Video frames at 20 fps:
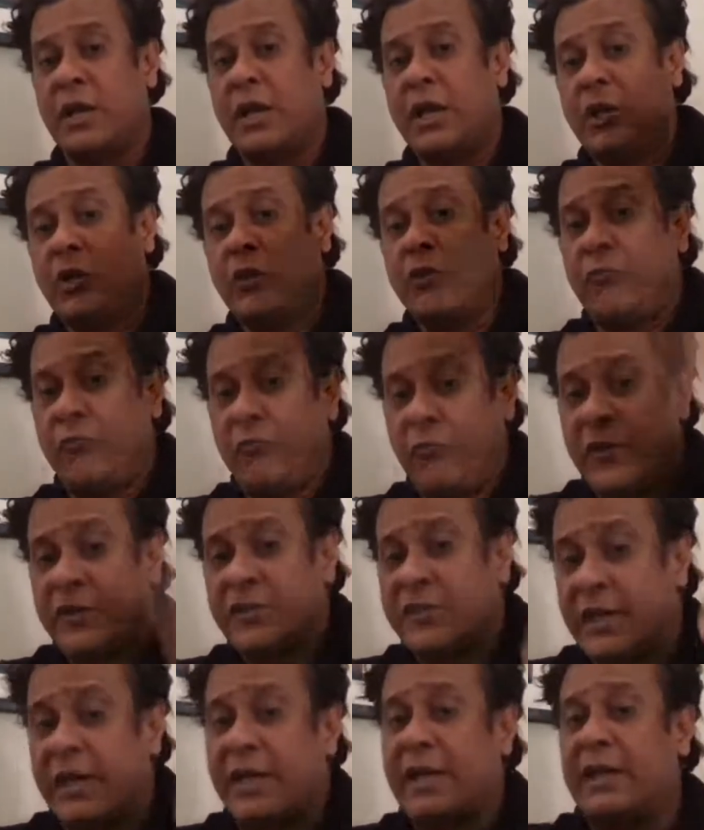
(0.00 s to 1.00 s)
you
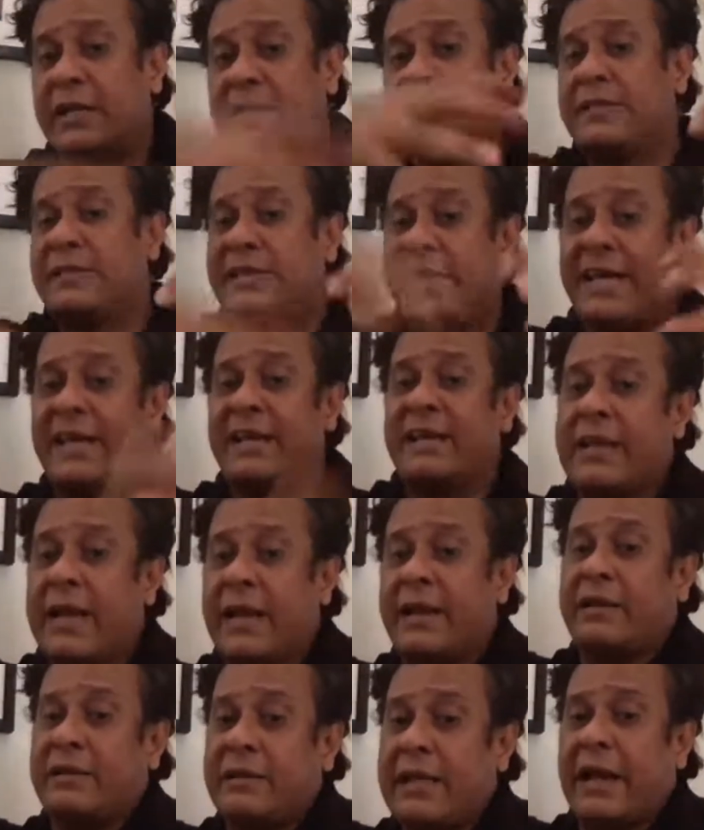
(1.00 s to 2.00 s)
physically, the data
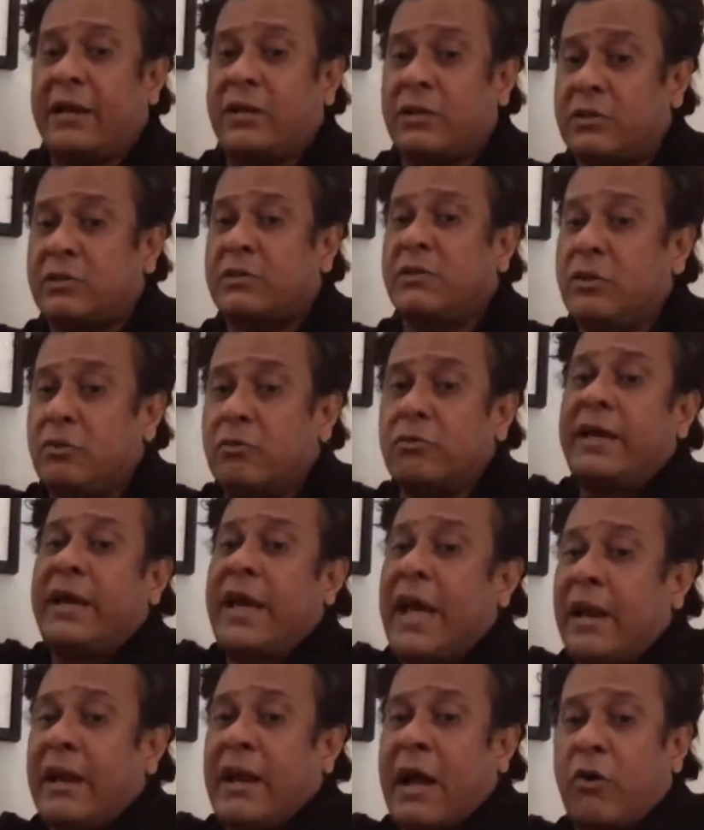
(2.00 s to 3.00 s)
that you
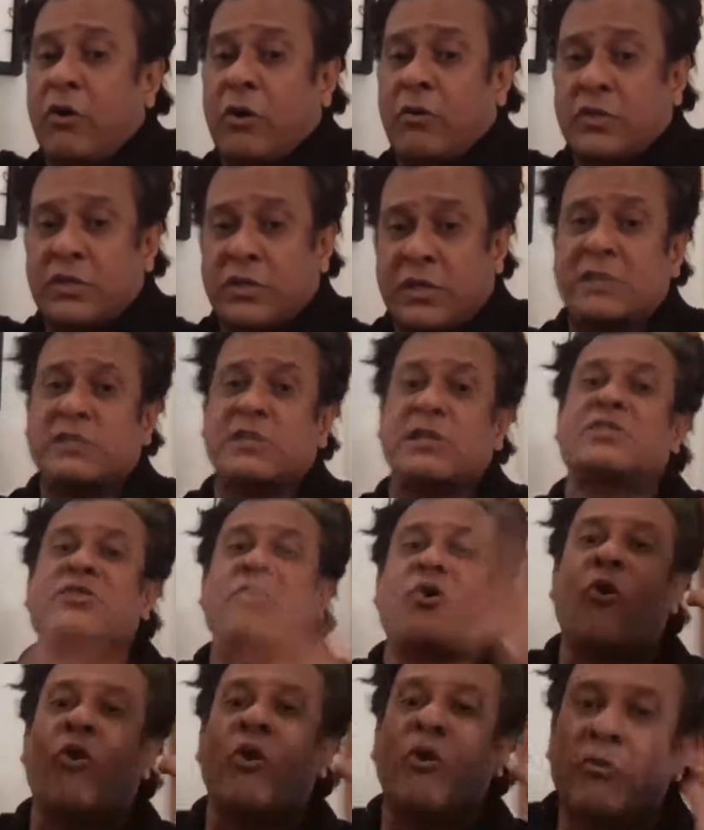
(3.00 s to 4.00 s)
get out of the sensor is
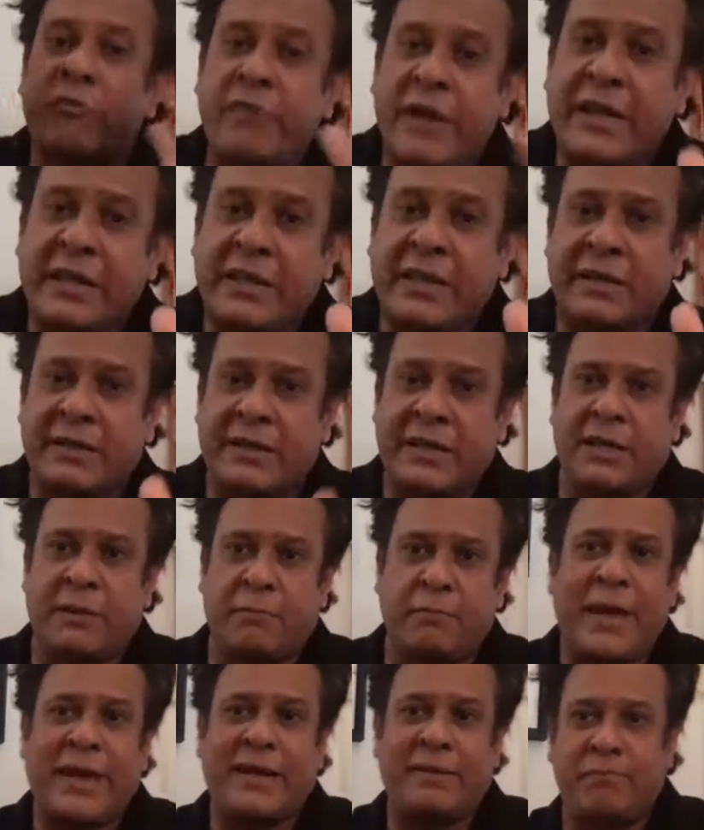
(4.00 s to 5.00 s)
already that data
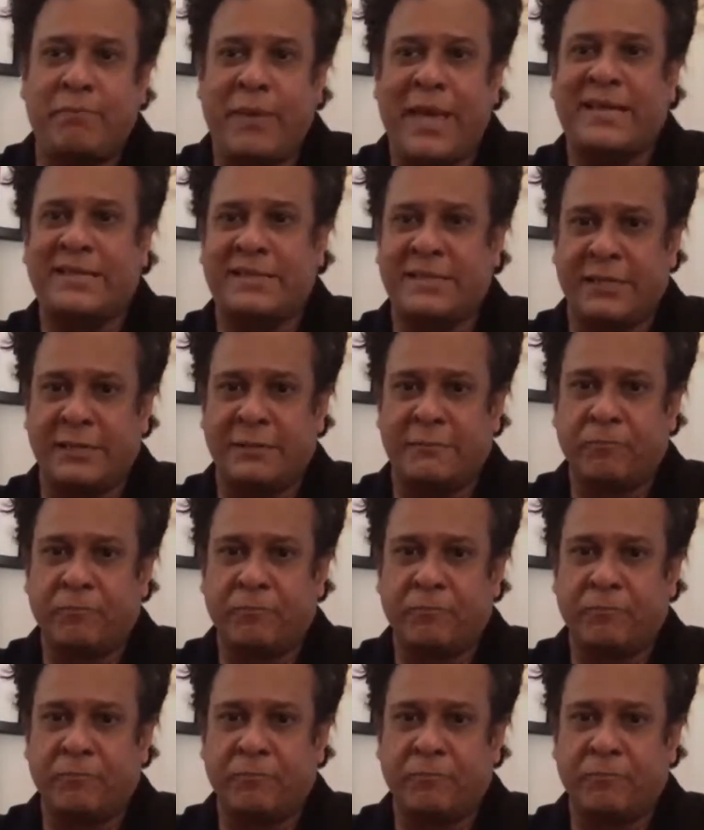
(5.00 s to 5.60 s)
baked in.